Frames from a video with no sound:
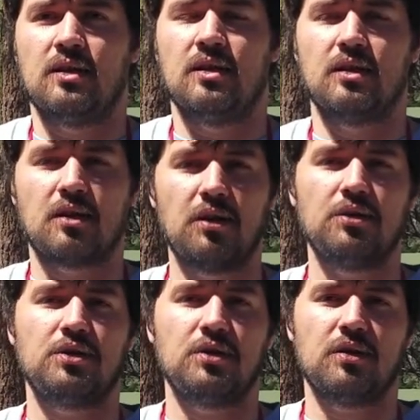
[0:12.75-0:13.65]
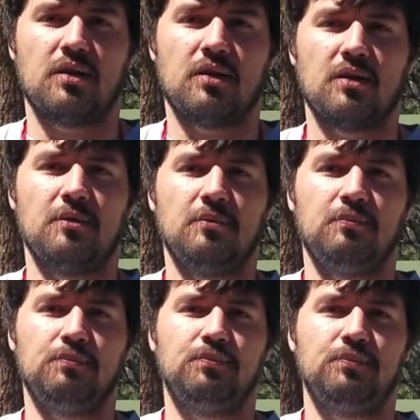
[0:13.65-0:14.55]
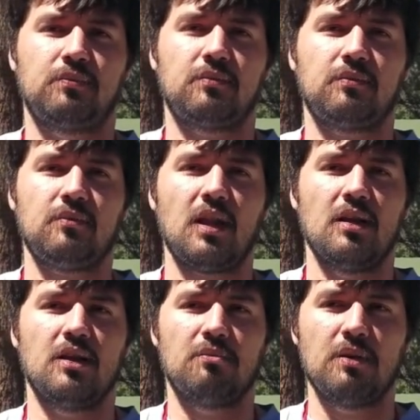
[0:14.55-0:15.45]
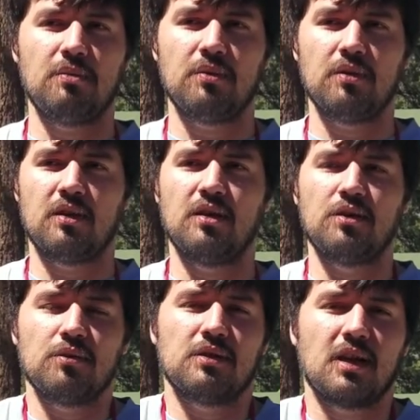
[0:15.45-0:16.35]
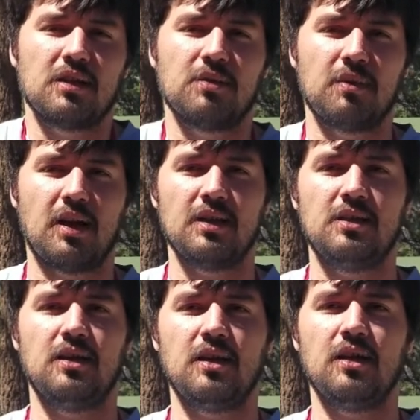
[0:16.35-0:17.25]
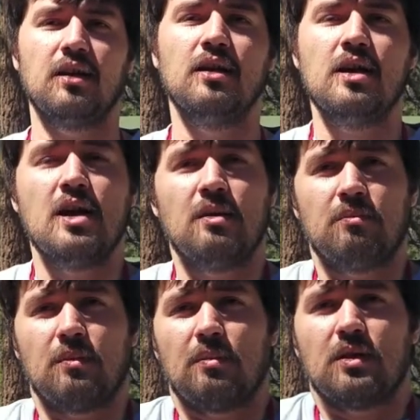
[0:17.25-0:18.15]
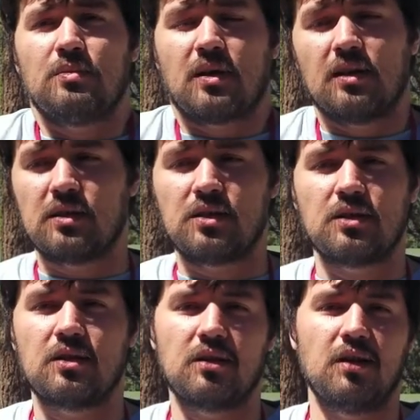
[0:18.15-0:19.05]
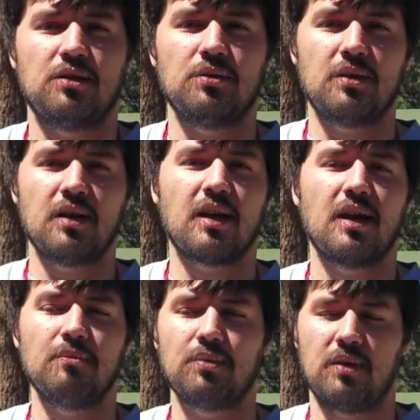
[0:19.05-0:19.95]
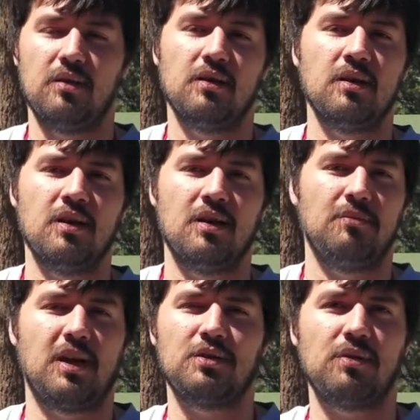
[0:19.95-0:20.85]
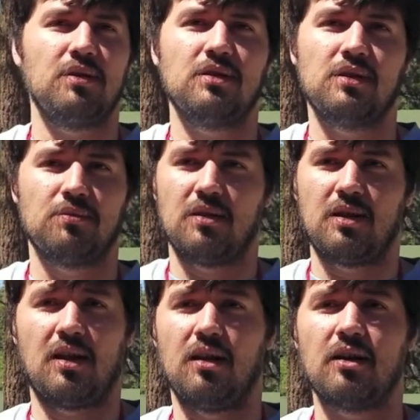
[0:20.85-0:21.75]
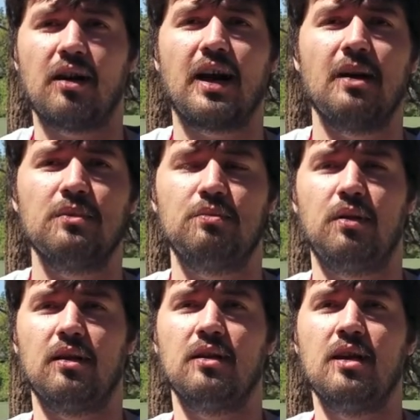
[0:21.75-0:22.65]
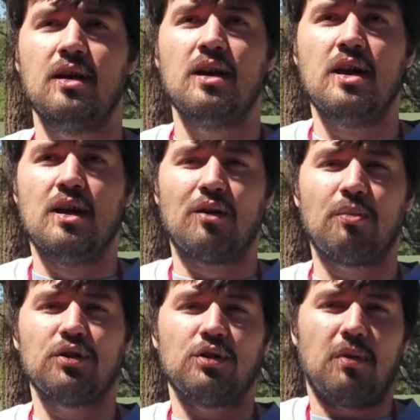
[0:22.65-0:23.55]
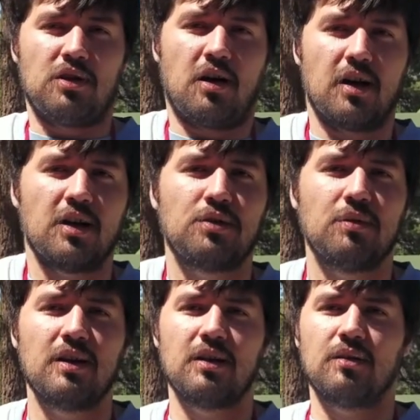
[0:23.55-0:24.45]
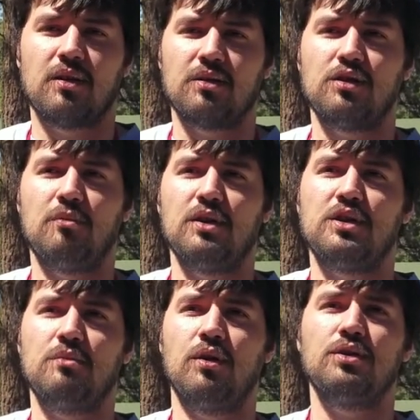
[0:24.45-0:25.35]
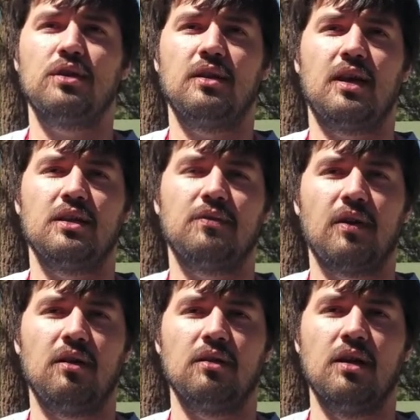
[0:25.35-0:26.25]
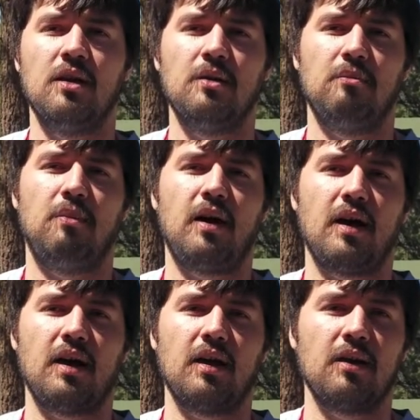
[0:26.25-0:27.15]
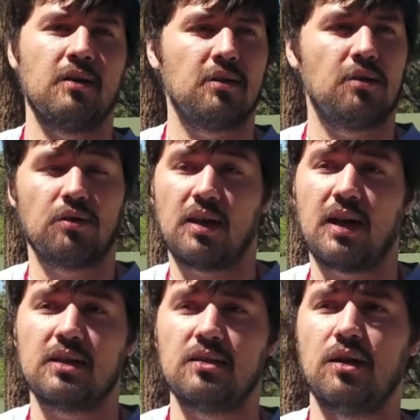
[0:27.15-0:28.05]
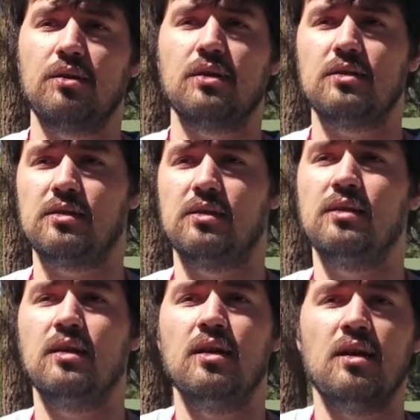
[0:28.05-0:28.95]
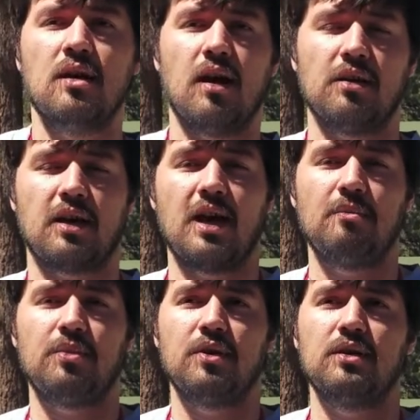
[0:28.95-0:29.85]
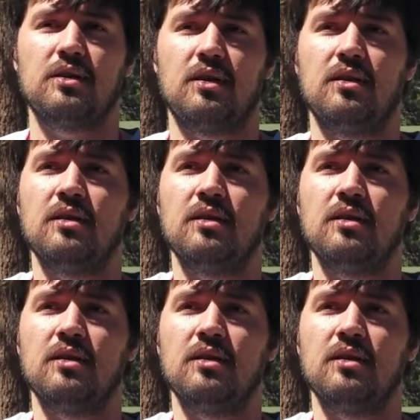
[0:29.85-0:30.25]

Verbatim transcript: the culture, the people, the enthusiasm that I see here. Maybe it's because it's just a two-day camp and my experiences with like longer camps, but we put so much heart into it, and there's so much emotion that is felt by, or that I notice in all the campers, and